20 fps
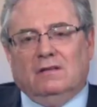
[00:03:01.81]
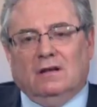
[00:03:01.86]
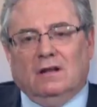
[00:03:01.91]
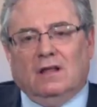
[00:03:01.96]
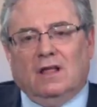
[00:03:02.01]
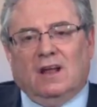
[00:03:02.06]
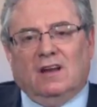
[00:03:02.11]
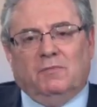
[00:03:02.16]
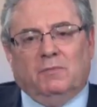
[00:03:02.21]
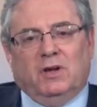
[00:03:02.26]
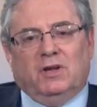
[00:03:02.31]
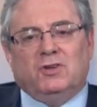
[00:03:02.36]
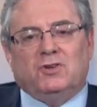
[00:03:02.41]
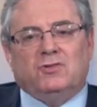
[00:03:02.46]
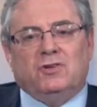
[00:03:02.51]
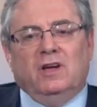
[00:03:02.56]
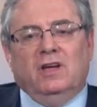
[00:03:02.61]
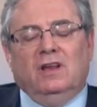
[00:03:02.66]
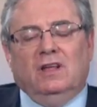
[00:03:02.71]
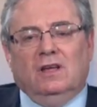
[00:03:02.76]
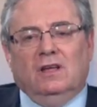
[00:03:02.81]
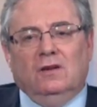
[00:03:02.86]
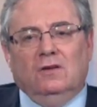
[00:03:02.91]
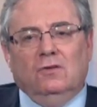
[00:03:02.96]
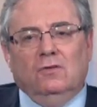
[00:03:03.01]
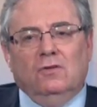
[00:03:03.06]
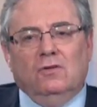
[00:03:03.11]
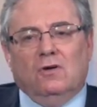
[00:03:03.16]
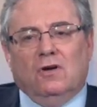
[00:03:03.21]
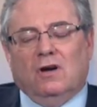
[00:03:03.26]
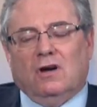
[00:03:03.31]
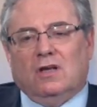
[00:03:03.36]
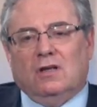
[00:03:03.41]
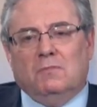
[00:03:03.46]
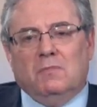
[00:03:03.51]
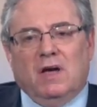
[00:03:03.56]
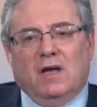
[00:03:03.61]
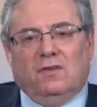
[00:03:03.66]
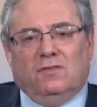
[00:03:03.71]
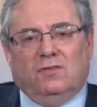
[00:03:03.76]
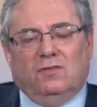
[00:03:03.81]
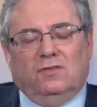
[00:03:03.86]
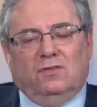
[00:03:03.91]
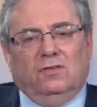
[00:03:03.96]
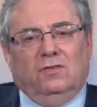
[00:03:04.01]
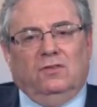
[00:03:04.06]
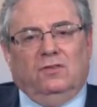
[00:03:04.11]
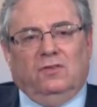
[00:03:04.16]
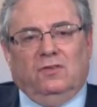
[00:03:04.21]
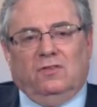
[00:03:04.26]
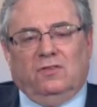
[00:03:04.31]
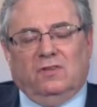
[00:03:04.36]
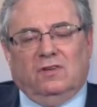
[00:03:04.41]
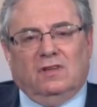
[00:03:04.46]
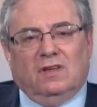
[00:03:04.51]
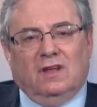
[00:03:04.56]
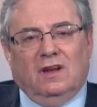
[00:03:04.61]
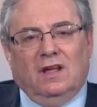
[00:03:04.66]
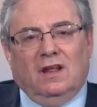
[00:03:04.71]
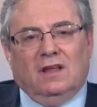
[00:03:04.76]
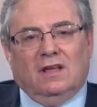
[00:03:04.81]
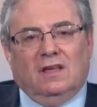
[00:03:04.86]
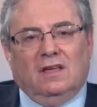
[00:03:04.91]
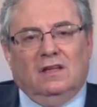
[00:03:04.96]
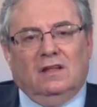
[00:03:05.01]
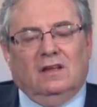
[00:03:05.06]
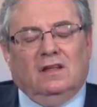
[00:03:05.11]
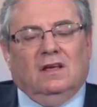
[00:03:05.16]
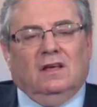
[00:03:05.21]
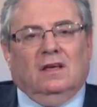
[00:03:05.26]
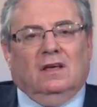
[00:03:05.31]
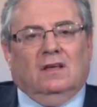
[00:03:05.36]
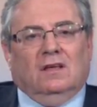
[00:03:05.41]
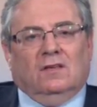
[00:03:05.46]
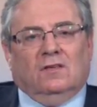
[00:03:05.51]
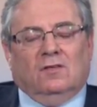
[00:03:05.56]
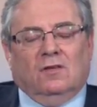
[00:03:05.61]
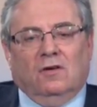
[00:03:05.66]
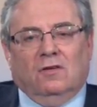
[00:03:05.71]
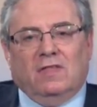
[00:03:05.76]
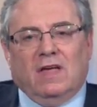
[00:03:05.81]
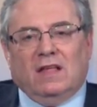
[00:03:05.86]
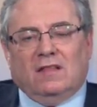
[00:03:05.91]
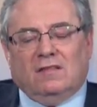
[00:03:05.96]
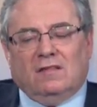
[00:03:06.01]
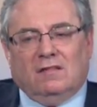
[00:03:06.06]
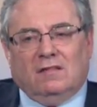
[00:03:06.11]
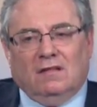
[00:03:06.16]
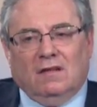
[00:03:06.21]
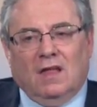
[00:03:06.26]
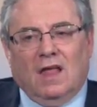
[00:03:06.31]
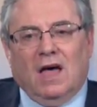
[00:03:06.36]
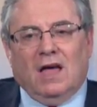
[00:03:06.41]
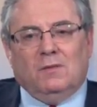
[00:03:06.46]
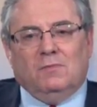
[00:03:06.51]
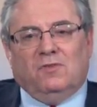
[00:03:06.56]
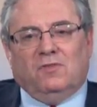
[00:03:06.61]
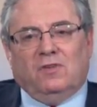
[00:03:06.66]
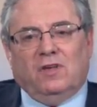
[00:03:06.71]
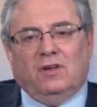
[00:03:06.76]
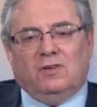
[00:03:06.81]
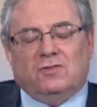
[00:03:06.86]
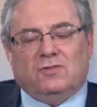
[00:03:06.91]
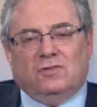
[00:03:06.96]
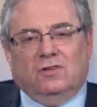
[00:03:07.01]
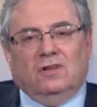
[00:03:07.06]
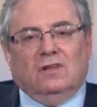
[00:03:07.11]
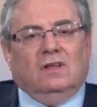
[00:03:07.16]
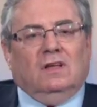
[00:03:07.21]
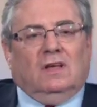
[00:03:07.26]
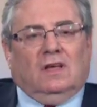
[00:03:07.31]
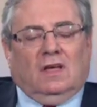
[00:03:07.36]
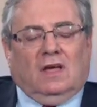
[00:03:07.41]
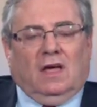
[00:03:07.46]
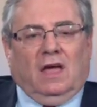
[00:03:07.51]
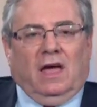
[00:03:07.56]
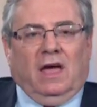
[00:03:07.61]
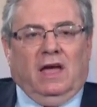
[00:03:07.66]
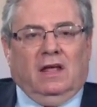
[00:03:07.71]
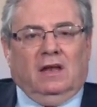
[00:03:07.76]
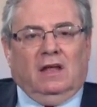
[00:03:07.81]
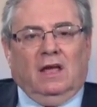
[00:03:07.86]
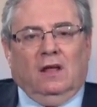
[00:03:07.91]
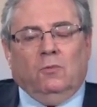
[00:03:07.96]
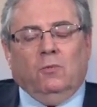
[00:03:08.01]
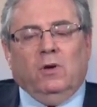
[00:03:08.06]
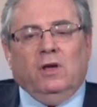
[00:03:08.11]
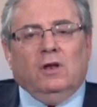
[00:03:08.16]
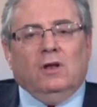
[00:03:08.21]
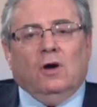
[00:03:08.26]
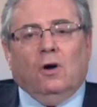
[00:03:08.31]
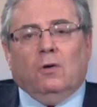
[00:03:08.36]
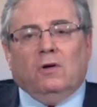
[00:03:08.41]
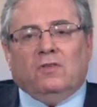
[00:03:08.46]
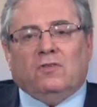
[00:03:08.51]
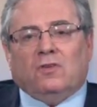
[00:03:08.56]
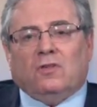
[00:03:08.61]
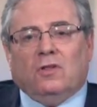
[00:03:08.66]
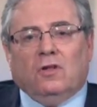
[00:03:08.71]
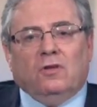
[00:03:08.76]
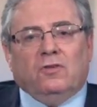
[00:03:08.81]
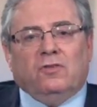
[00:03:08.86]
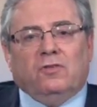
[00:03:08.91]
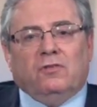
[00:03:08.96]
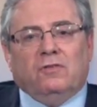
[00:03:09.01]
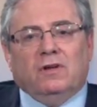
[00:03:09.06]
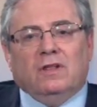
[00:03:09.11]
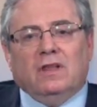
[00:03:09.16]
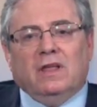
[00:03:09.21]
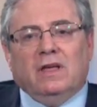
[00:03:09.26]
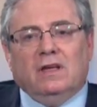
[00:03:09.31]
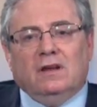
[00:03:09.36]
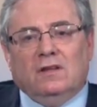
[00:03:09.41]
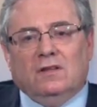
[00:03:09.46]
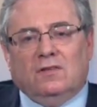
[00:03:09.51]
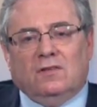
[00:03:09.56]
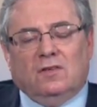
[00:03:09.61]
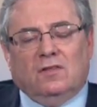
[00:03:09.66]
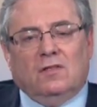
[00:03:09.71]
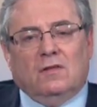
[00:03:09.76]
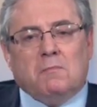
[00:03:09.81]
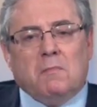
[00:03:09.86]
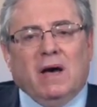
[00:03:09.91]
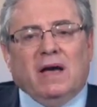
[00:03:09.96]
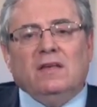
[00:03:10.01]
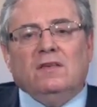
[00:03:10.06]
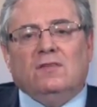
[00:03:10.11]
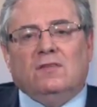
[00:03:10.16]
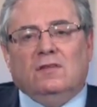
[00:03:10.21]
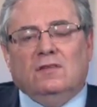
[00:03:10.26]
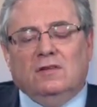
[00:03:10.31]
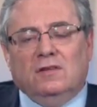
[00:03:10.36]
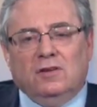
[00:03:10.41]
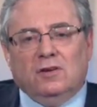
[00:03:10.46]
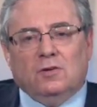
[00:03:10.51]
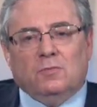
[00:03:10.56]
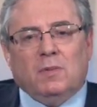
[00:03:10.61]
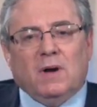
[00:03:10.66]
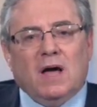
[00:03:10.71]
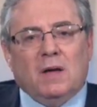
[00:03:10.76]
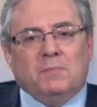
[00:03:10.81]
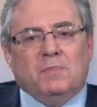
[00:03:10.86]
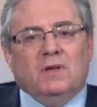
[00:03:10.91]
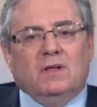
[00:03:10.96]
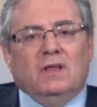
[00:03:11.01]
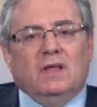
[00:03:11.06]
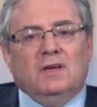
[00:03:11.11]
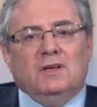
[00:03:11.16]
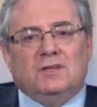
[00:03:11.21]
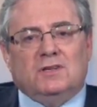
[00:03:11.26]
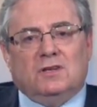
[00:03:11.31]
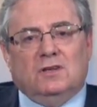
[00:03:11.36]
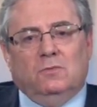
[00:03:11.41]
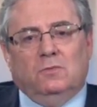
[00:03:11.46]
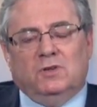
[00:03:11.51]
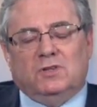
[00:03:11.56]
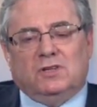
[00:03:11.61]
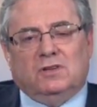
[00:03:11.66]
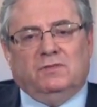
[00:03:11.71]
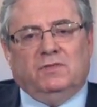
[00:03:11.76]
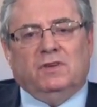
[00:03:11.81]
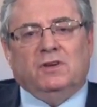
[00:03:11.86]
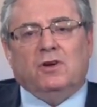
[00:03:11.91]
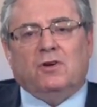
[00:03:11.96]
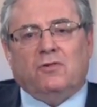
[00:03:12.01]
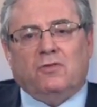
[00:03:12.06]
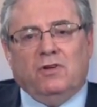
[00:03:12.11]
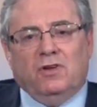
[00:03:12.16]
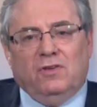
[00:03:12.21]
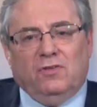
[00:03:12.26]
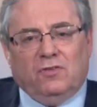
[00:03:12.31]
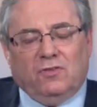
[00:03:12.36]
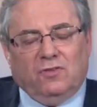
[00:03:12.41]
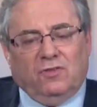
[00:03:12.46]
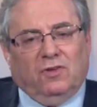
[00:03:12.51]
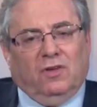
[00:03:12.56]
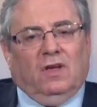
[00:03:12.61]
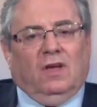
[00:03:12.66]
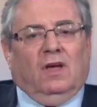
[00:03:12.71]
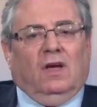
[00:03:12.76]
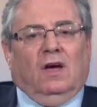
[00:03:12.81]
did a lot of my training in New York and Massachusetts and Connecticut, so that's Lyme Central. And we know it's closely related to the mice and deer population, which have increased.